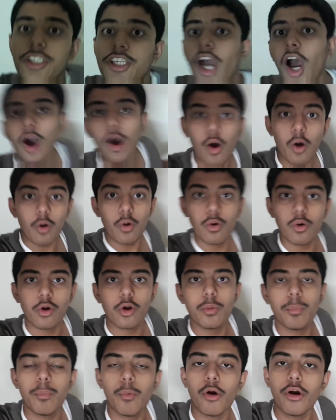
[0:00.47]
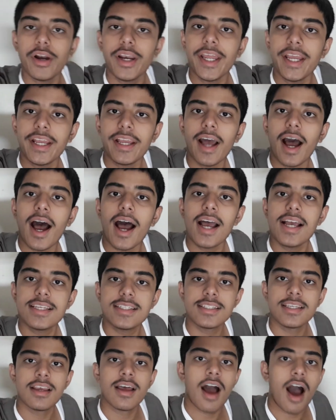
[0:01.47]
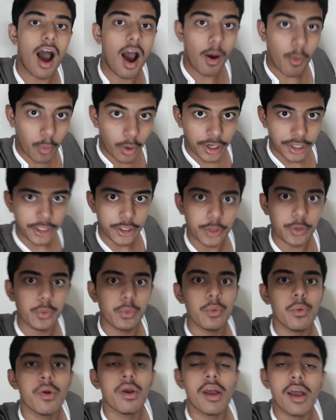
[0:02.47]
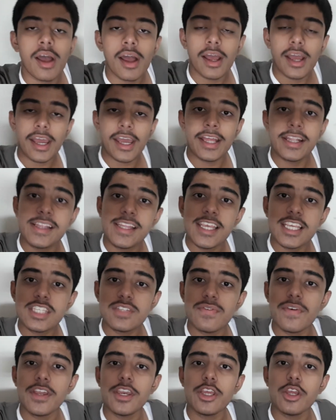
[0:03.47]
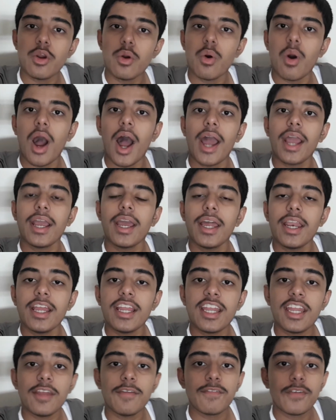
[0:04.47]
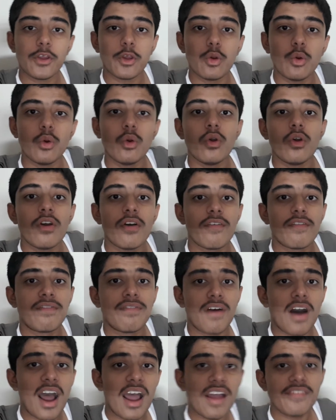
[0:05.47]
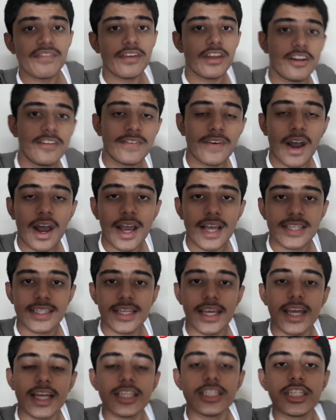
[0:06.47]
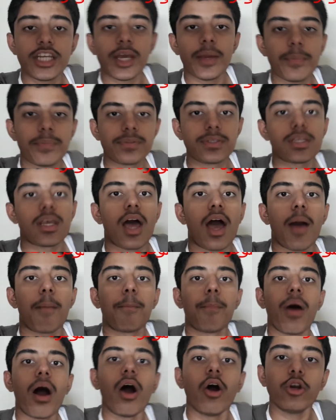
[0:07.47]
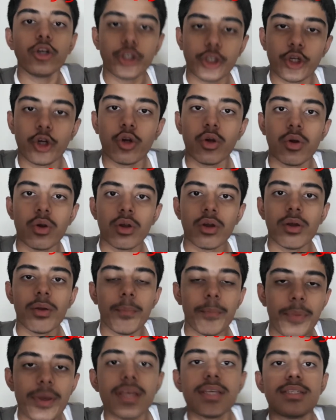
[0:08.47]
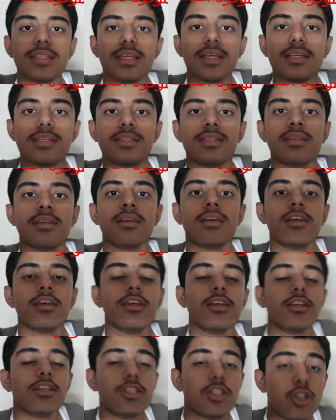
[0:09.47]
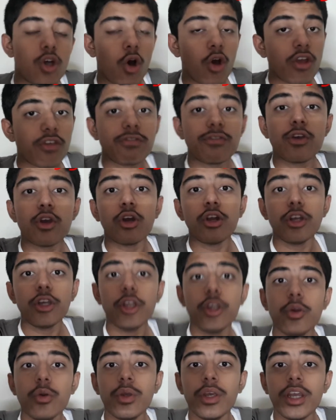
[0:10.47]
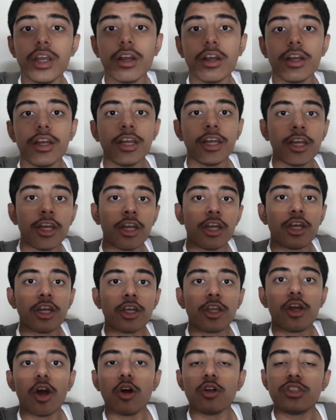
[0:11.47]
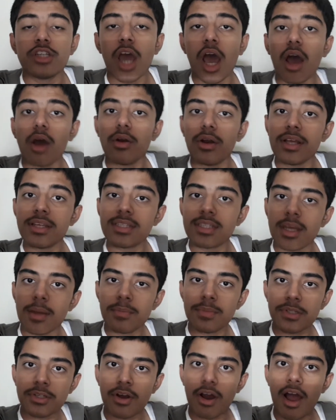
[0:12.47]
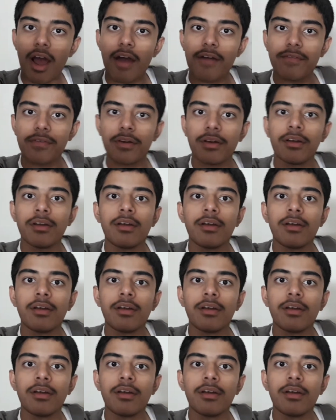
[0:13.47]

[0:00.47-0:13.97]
Yo, good morning guys, how are you? In this video I gonna give you 5 advice and tips about your business. So if you're new here, go down and subscribe